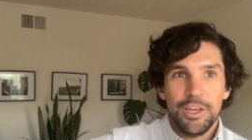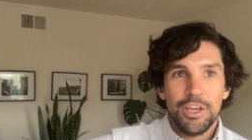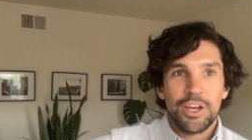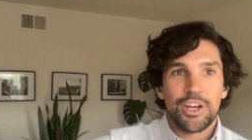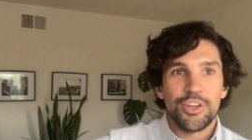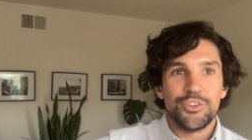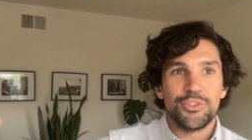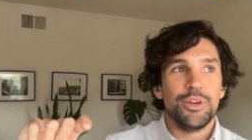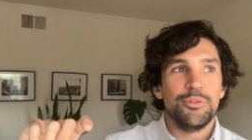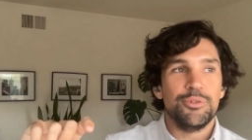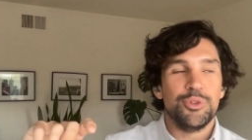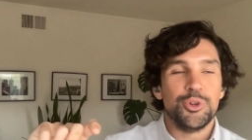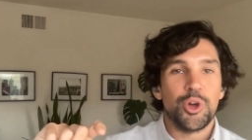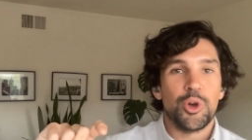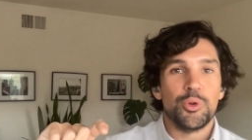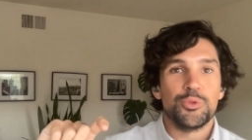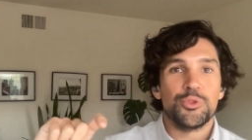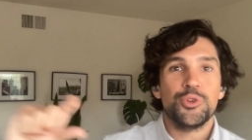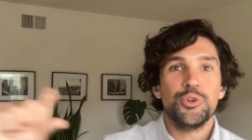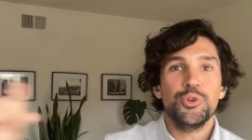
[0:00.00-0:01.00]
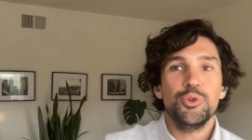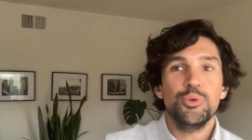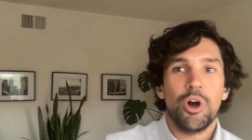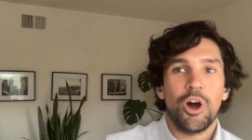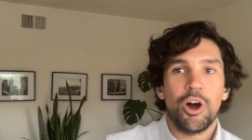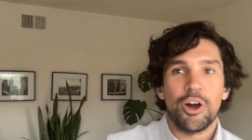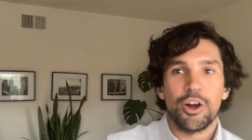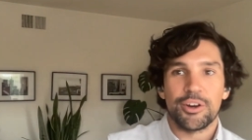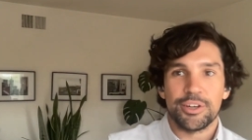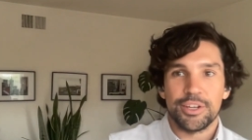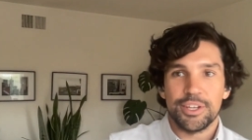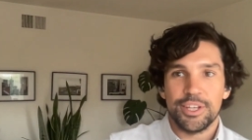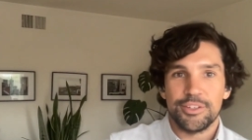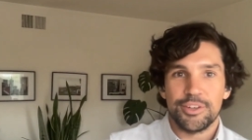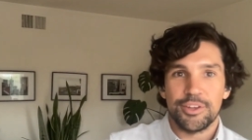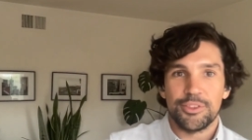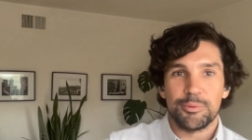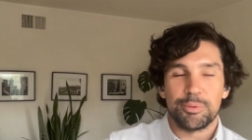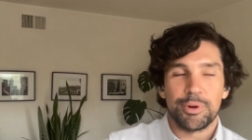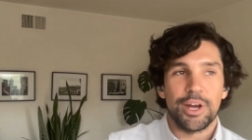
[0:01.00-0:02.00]
Because if you go too hard into
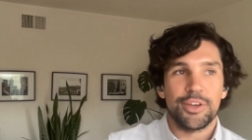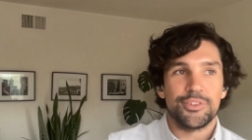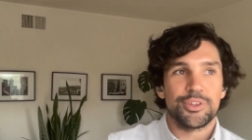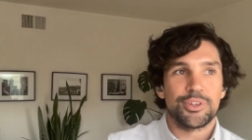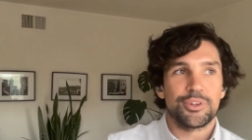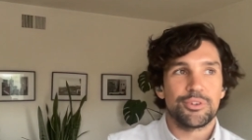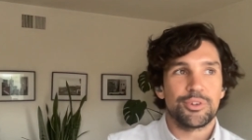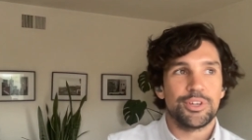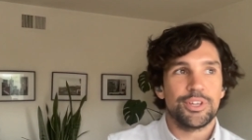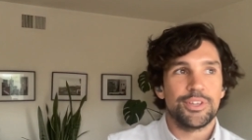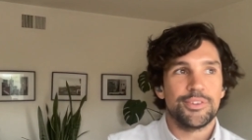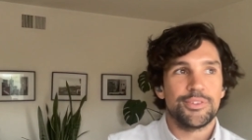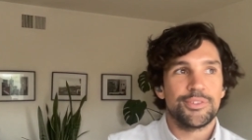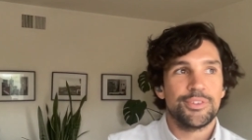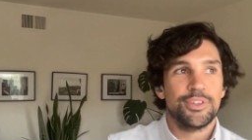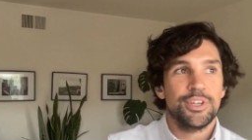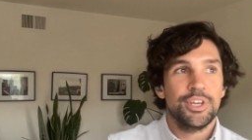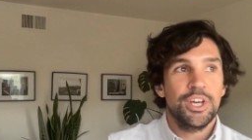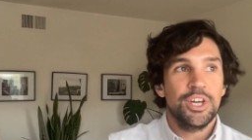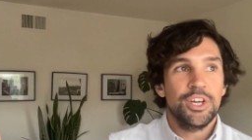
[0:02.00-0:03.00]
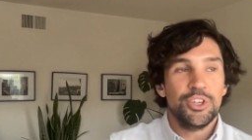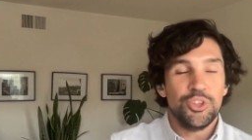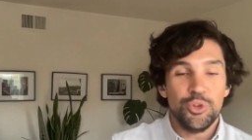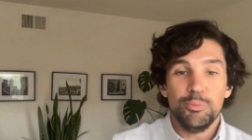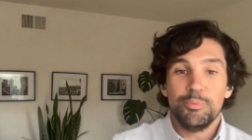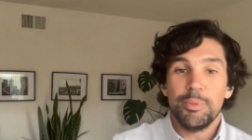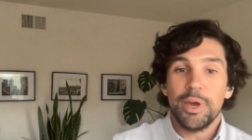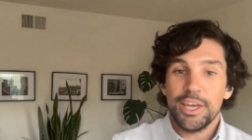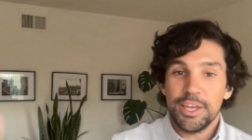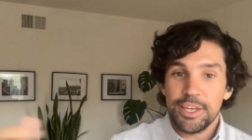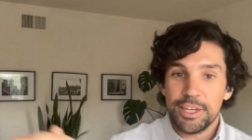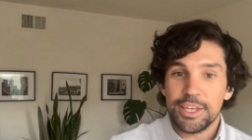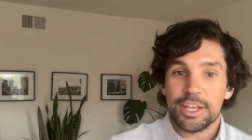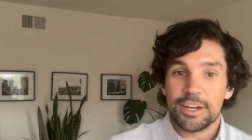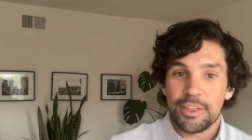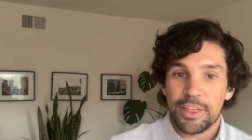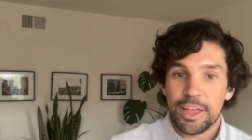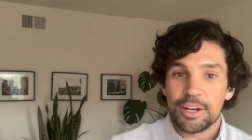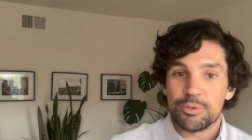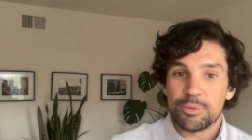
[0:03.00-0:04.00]
the price increase, you may get a
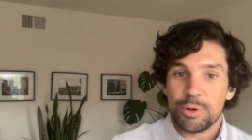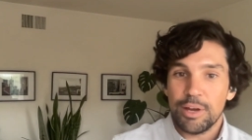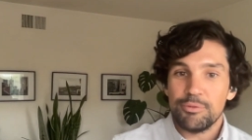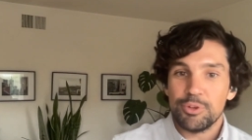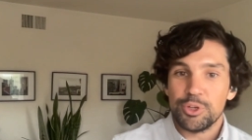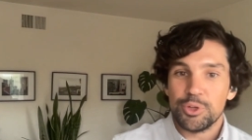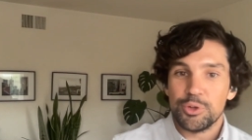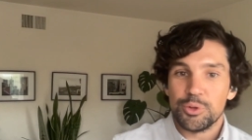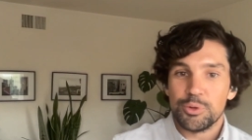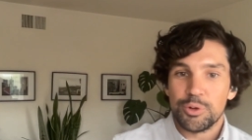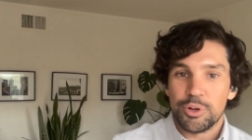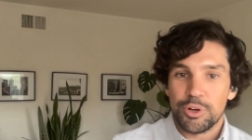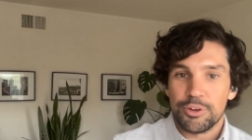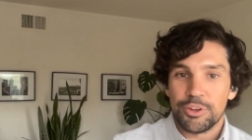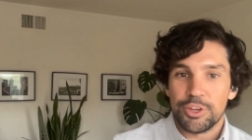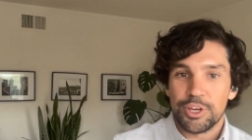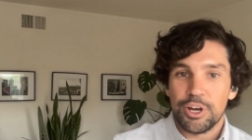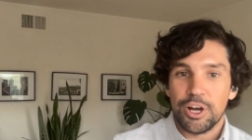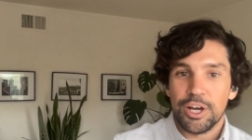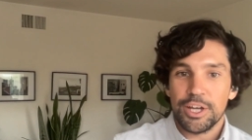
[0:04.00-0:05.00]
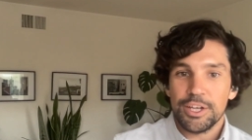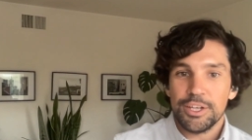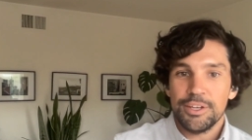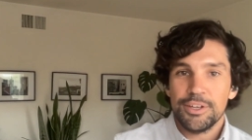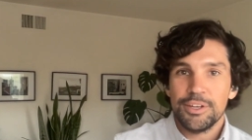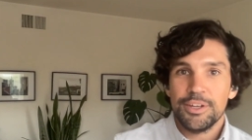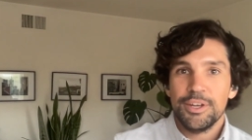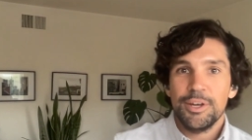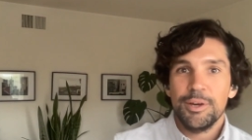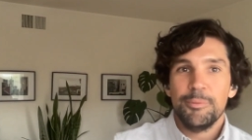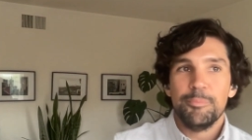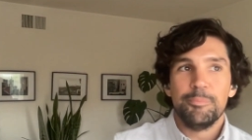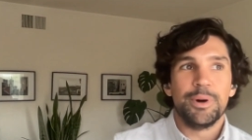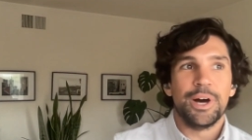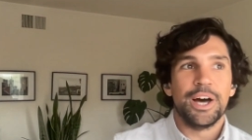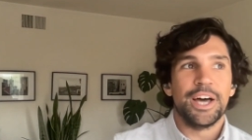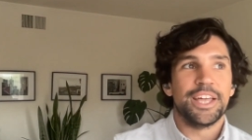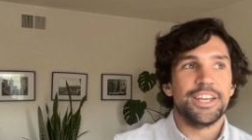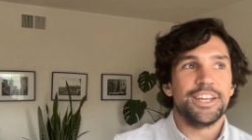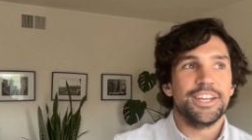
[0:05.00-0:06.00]
lot of revenue early on,
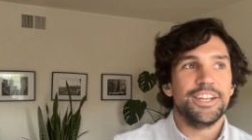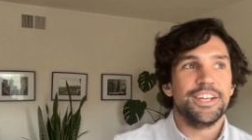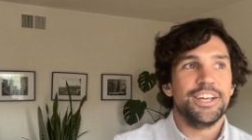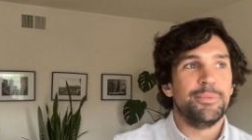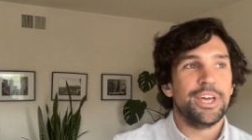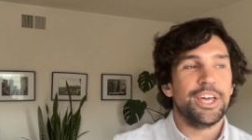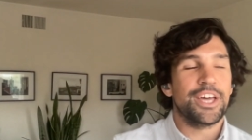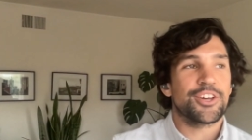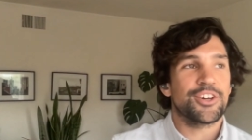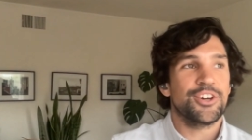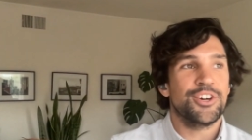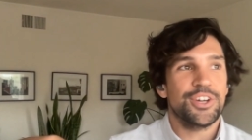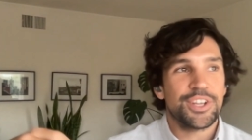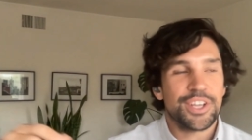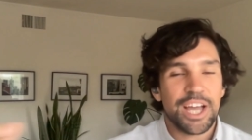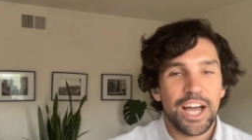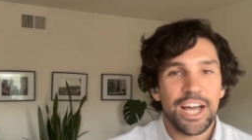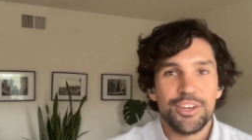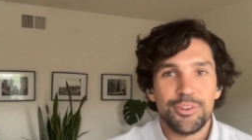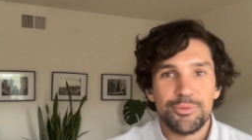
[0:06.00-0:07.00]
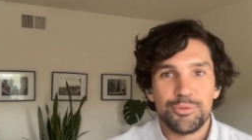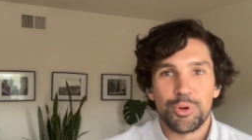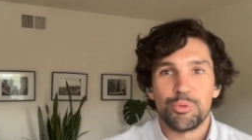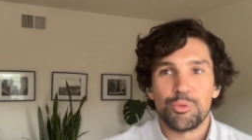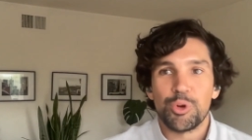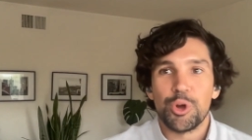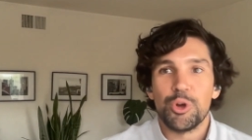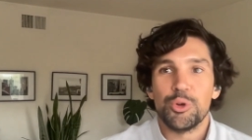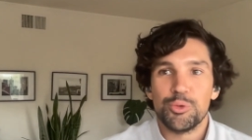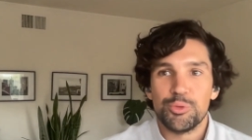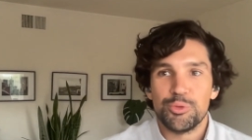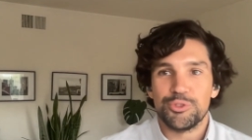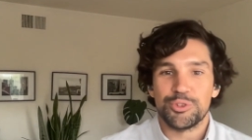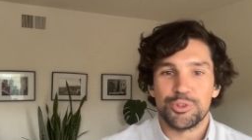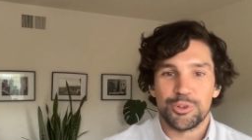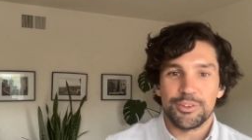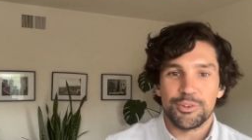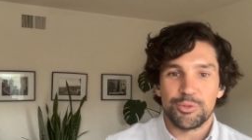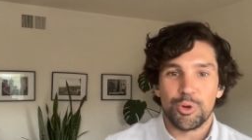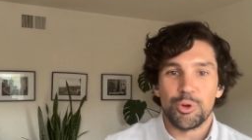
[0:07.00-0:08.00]
but it could kind of erode
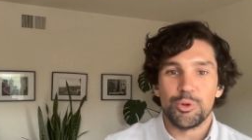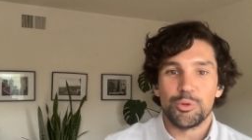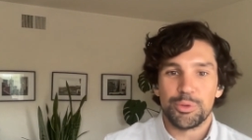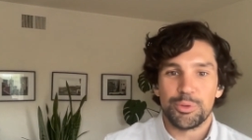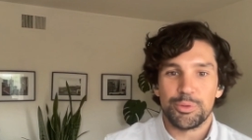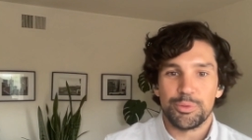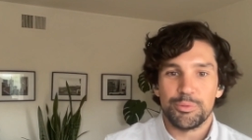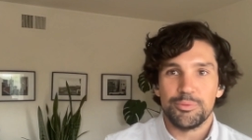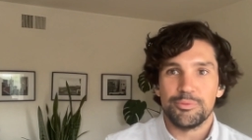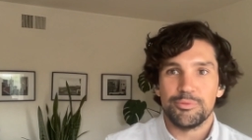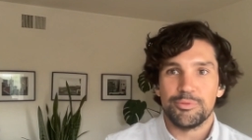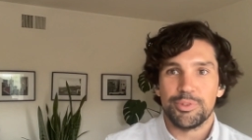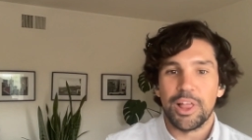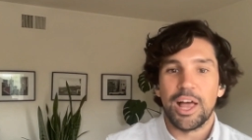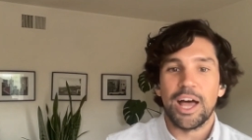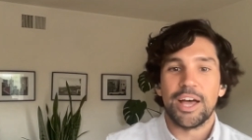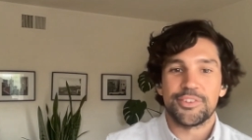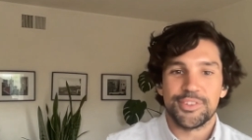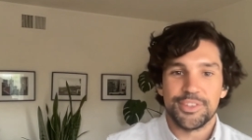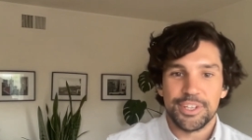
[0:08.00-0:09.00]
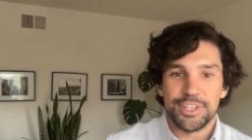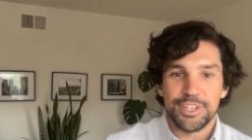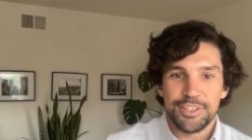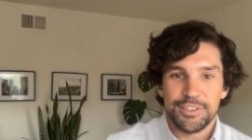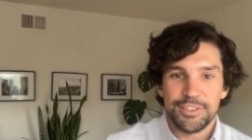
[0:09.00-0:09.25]
your growth velocity.